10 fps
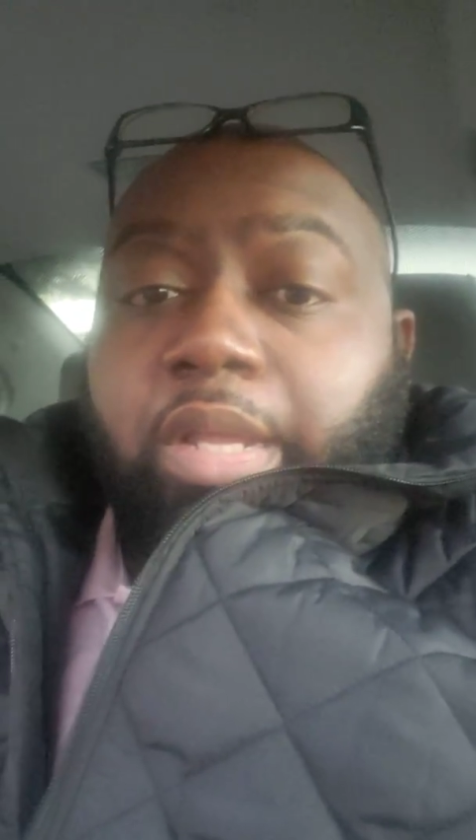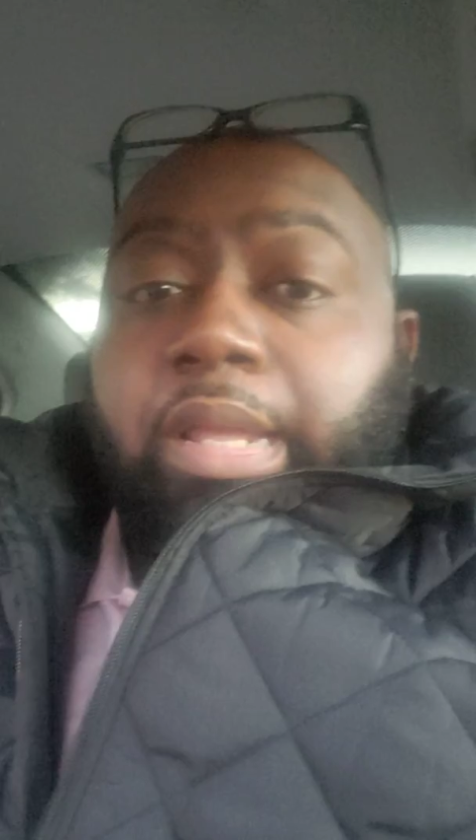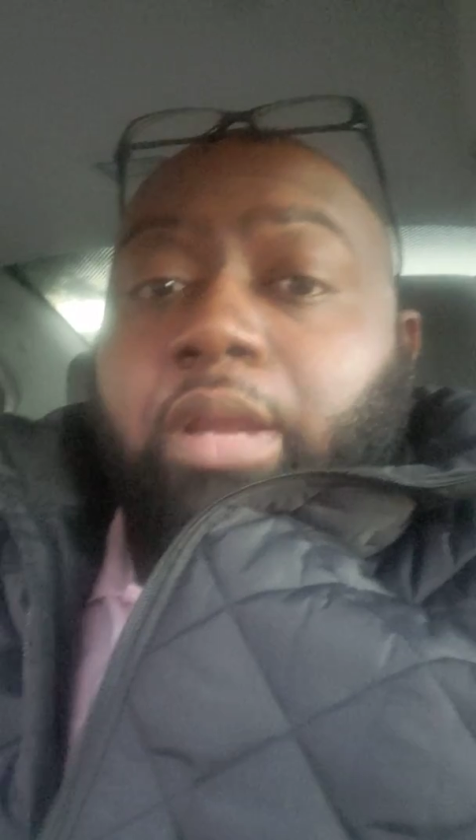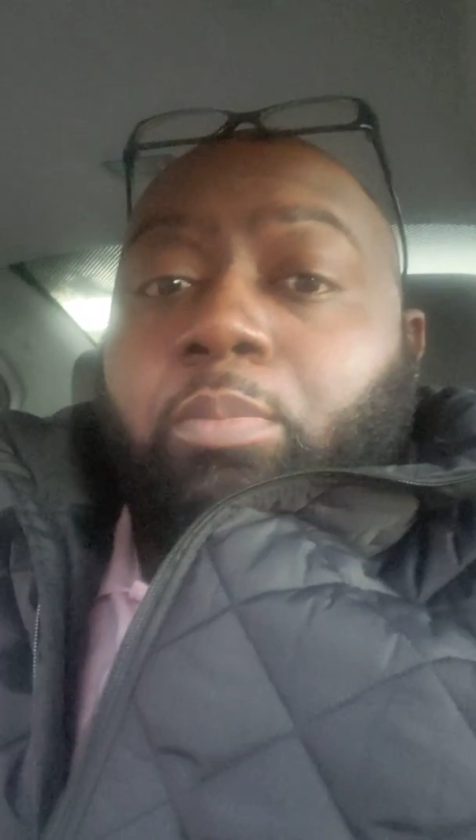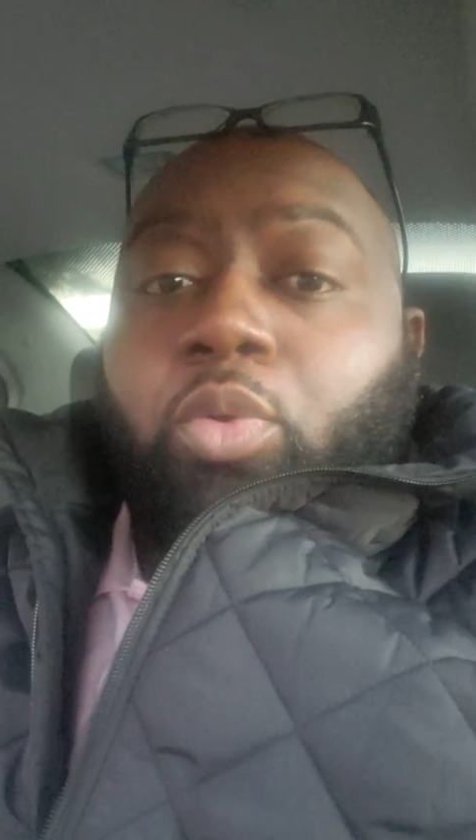
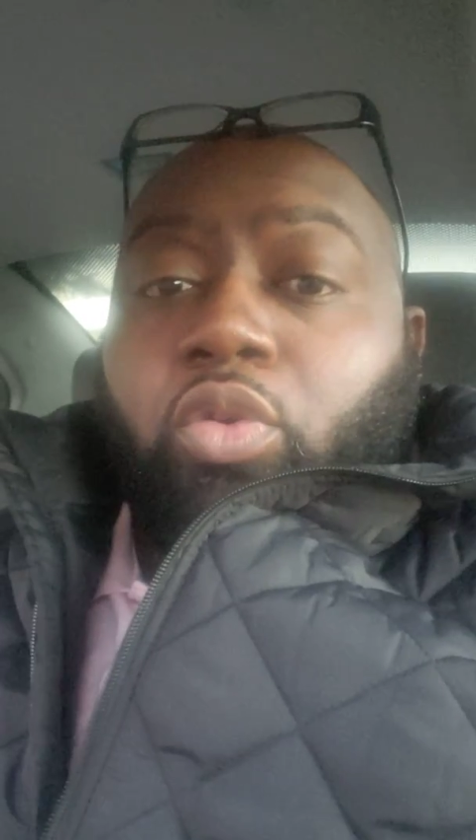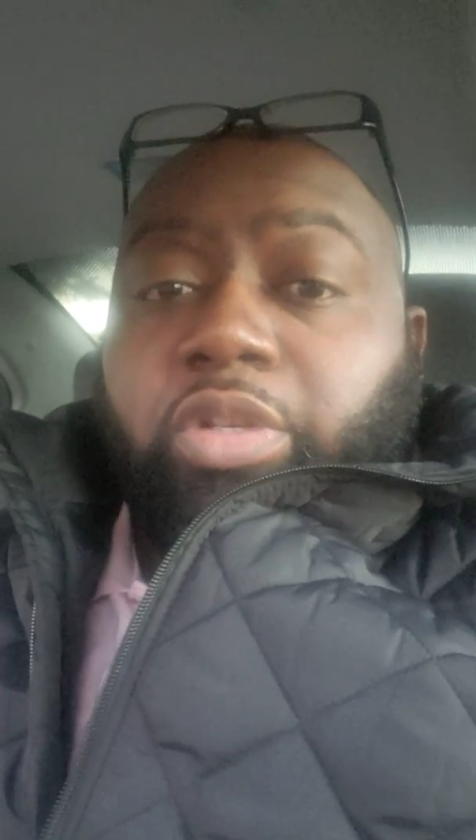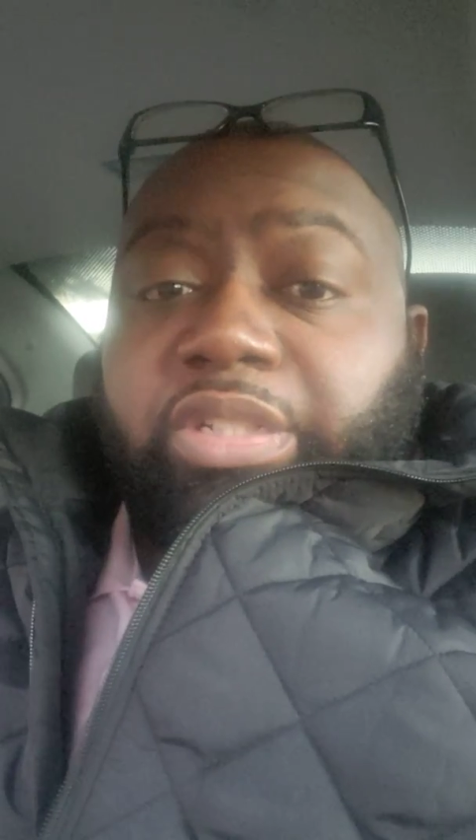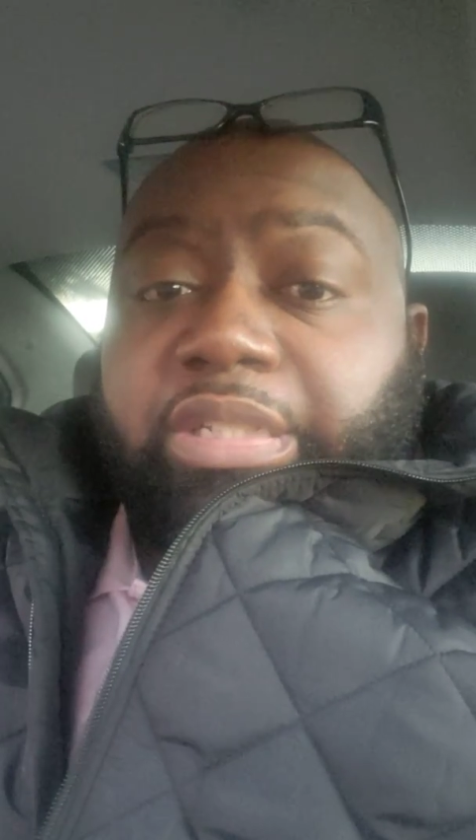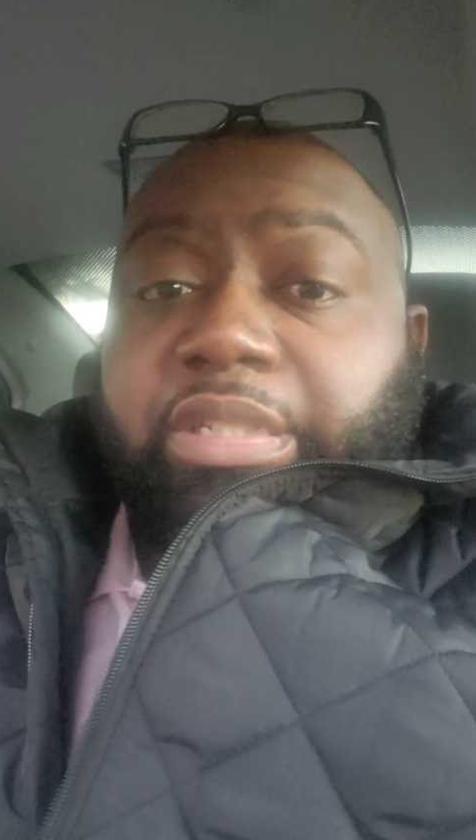and a
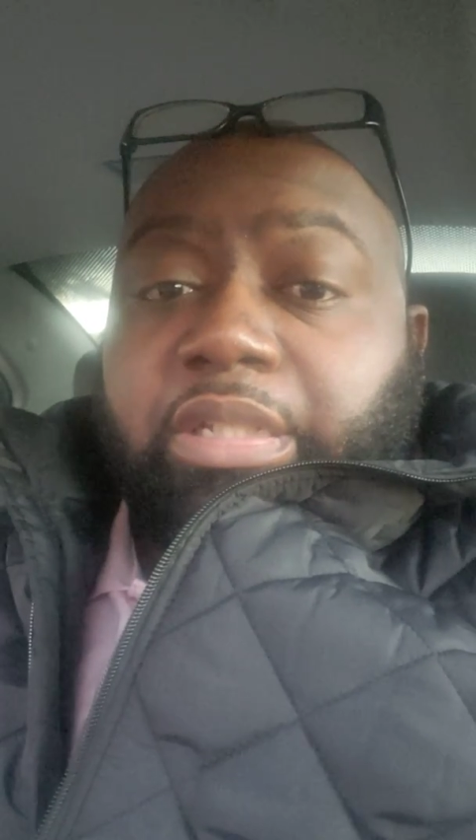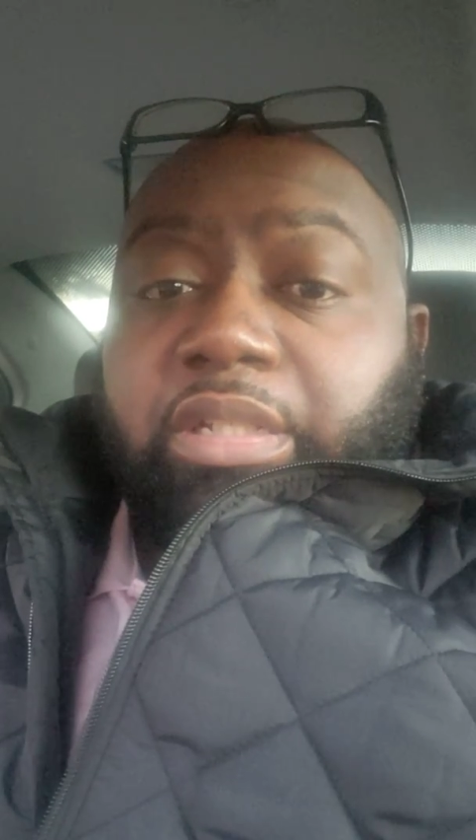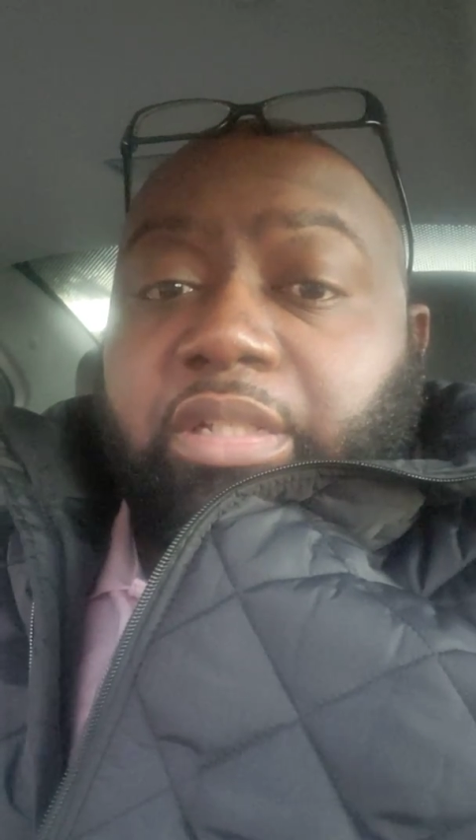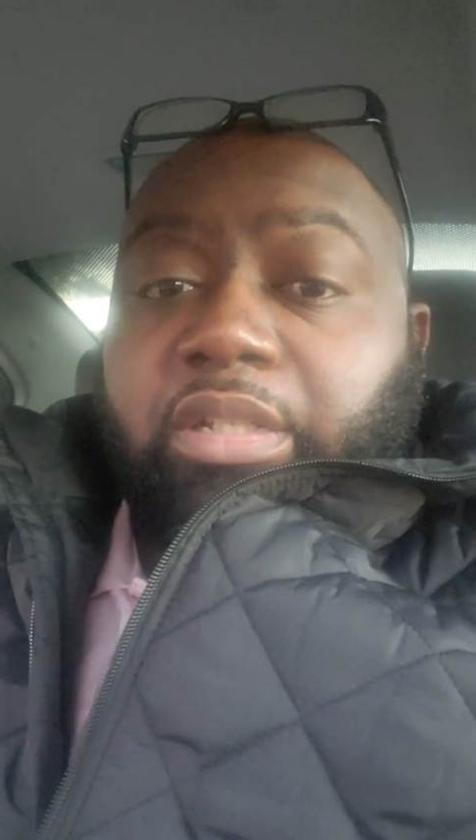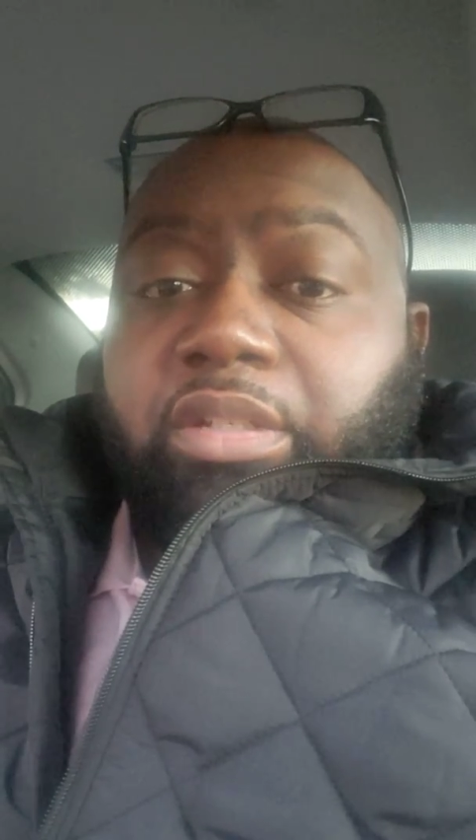Morris
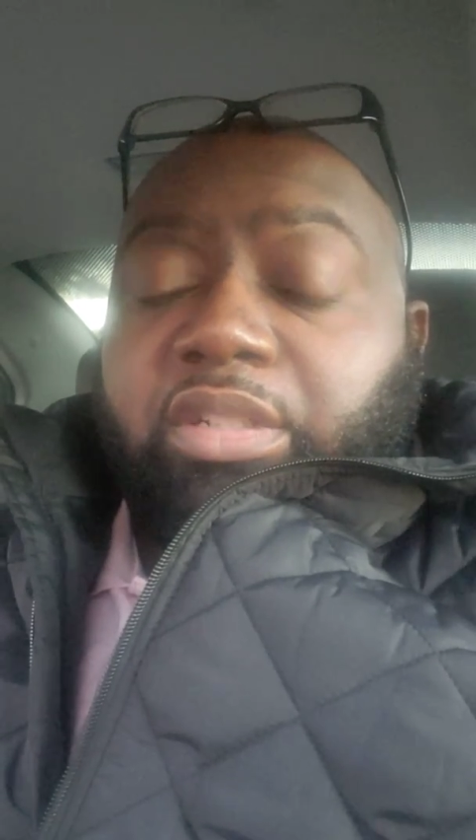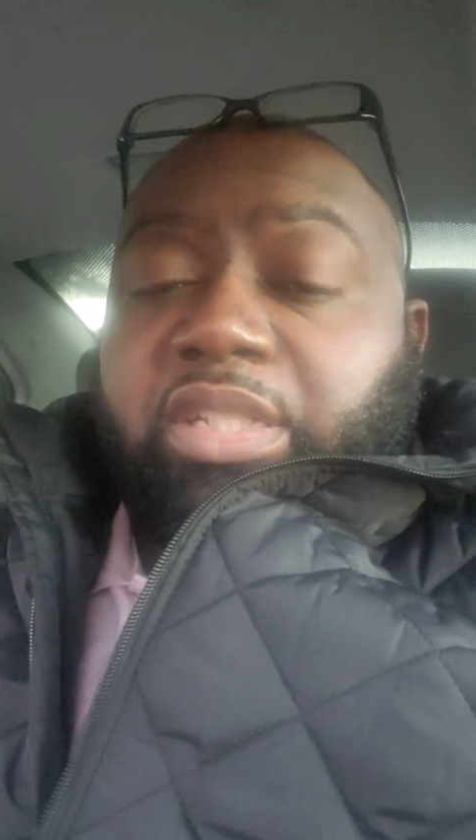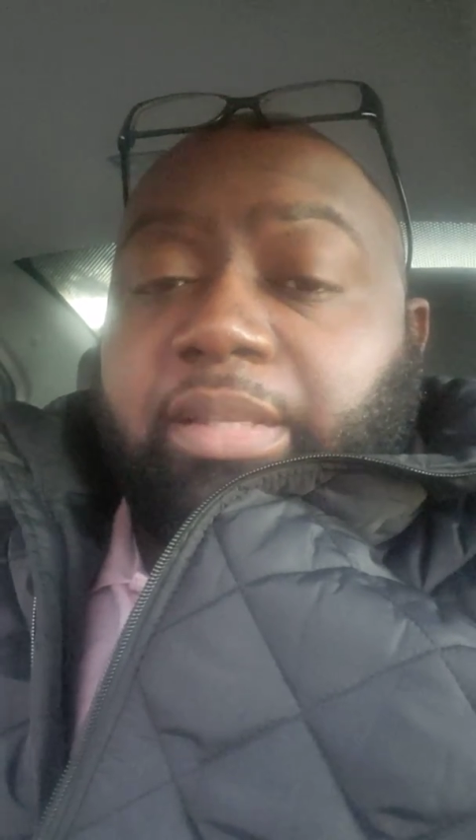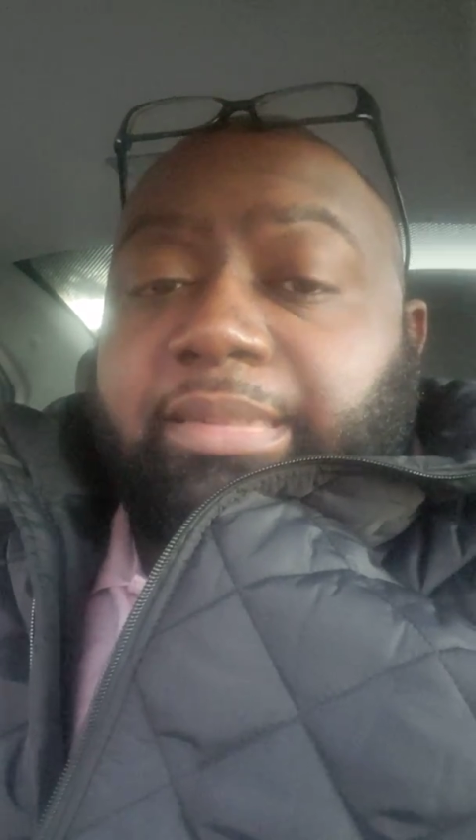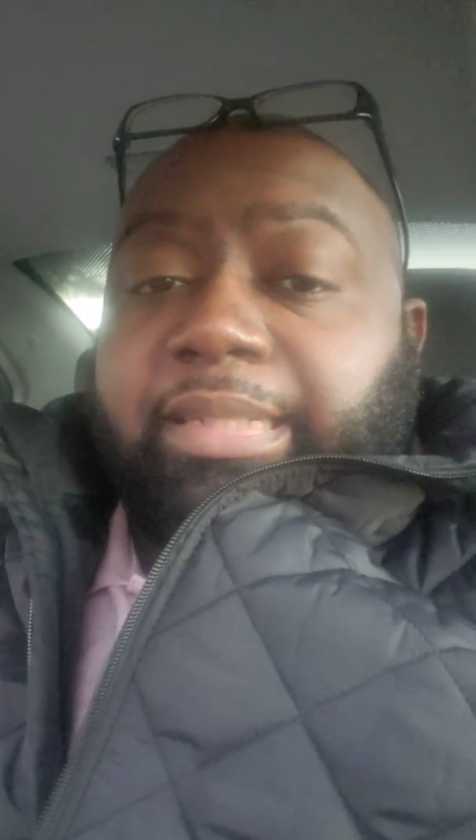
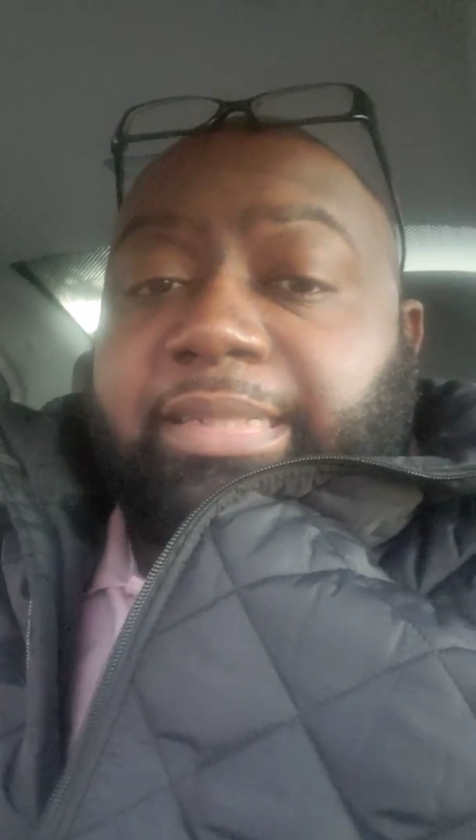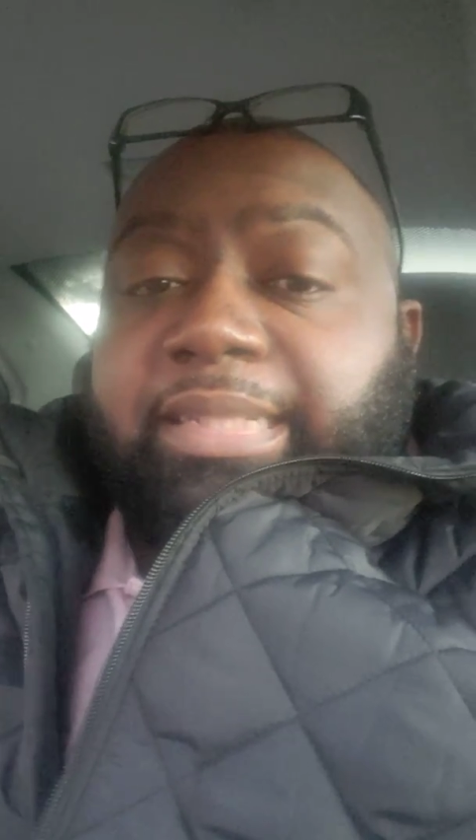to